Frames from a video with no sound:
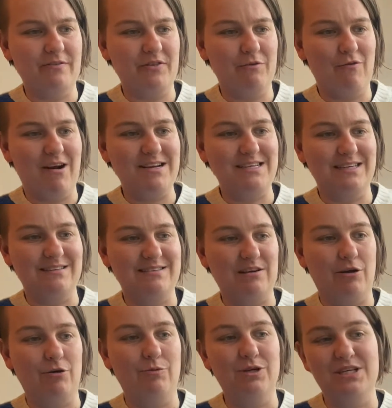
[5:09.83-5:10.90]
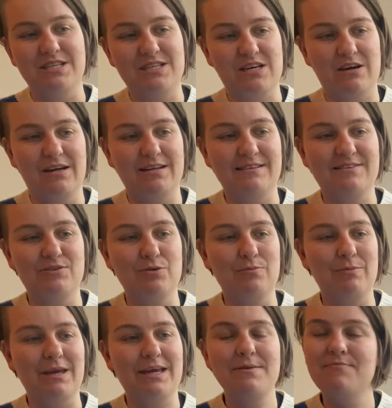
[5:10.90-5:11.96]
the writing style would entirely suit
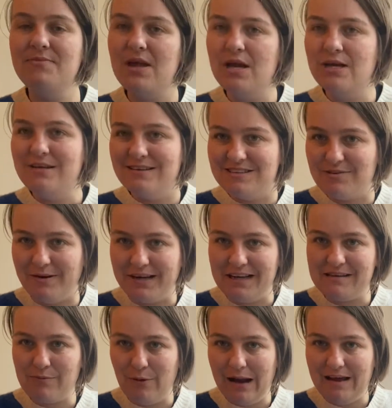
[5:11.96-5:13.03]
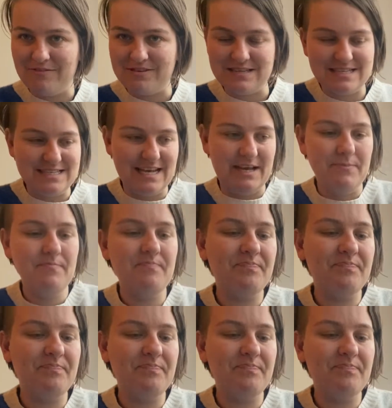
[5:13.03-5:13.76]
me, so I guess we'll have to see.